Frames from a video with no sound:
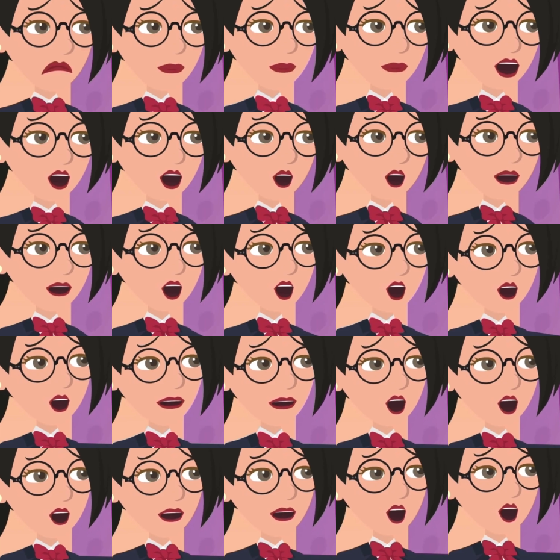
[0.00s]
to come to you
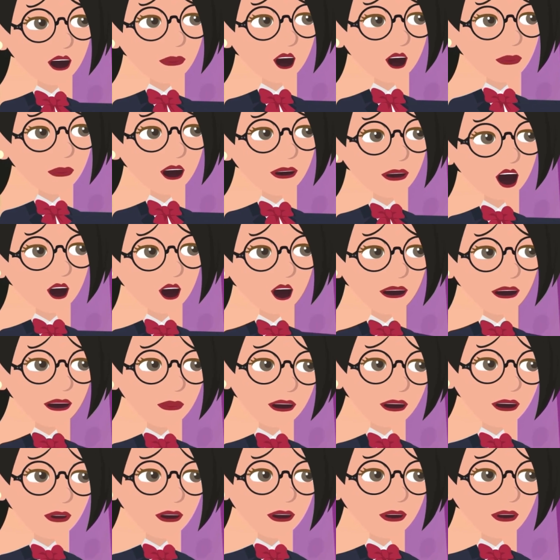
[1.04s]
today after school to check
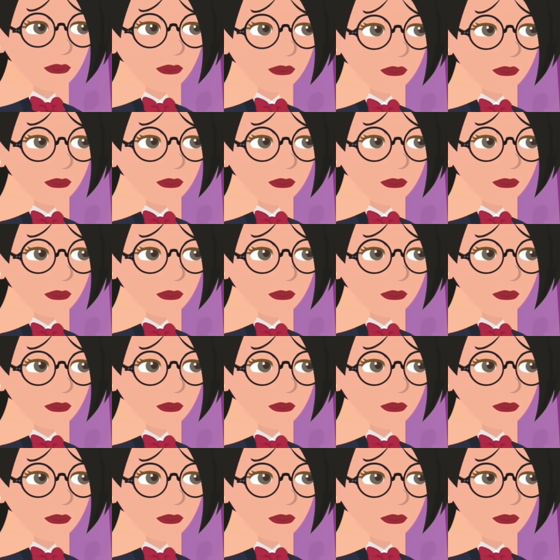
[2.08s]
on you,